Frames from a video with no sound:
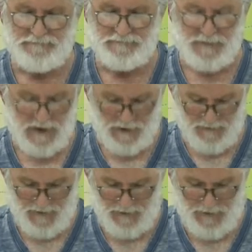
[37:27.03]
Now look at
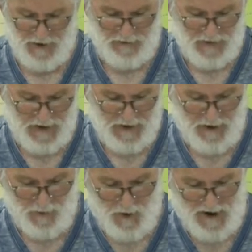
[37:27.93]
verse 13,
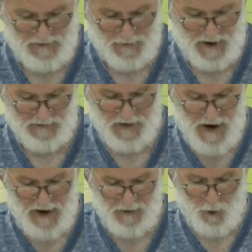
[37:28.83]
another white space.
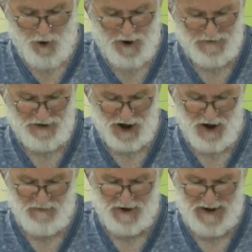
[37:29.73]
"And the word of
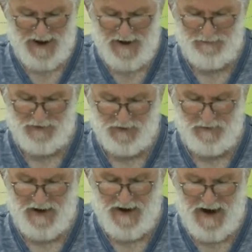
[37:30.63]
Jehovah came to
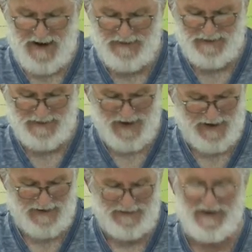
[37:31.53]
me a
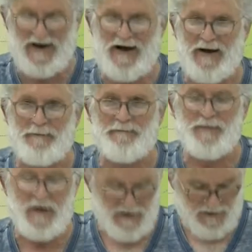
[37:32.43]
second time,
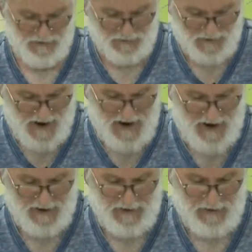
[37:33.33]

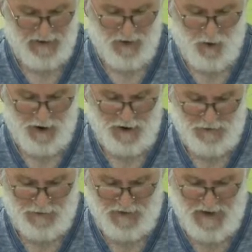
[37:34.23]
saying, What do you
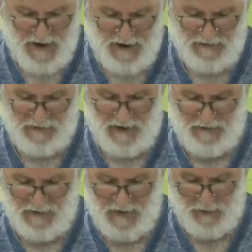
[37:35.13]
see? And I said, I
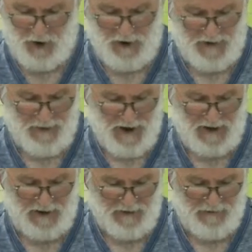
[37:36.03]
see a boiling pot,
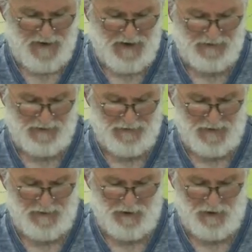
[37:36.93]
and its face is
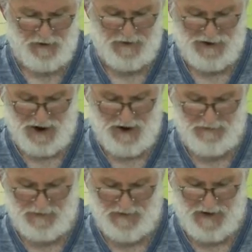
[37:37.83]
from the north. And
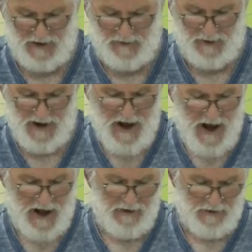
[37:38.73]
Jehovah said unto me,
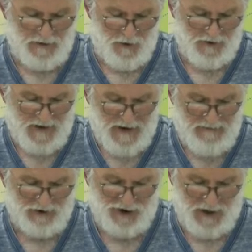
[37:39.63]
Out of the north the
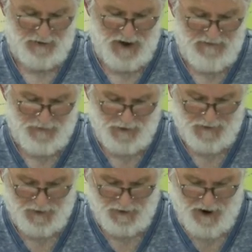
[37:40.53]
evil shall break forth
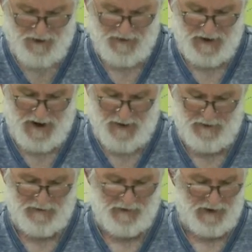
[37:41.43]
upon all the
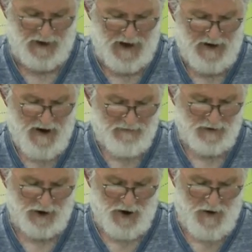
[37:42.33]
inhabitants of the land. For
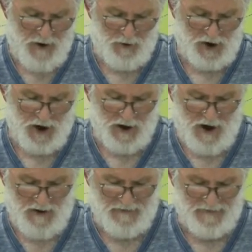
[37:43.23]
lo, I will call
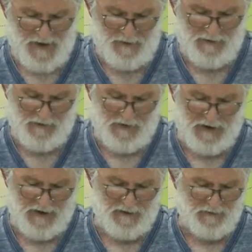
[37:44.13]
all the families of the
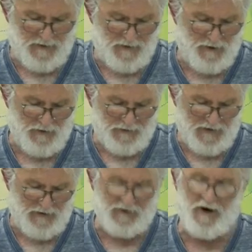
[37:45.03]
kingdoms of the north,
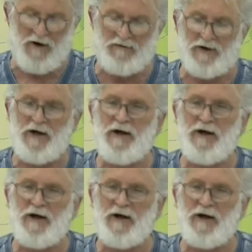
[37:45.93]
saith Jehovah."